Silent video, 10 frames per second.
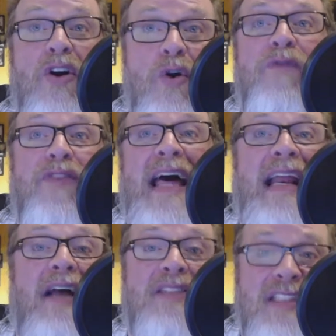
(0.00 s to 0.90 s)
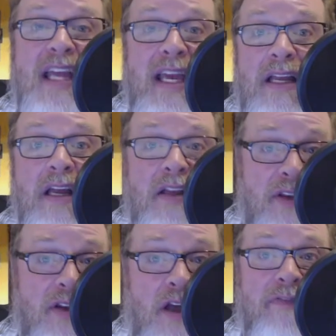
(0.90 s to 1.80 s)
who flat out stink. The
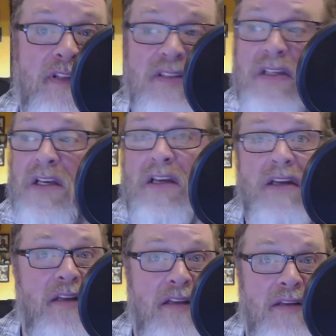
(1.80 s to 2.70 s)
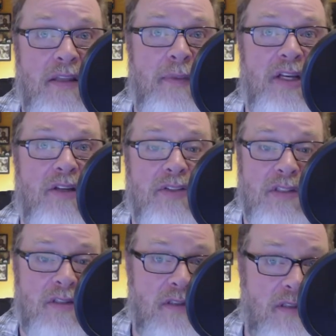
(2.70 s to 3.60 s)
Dolphins, the Bills,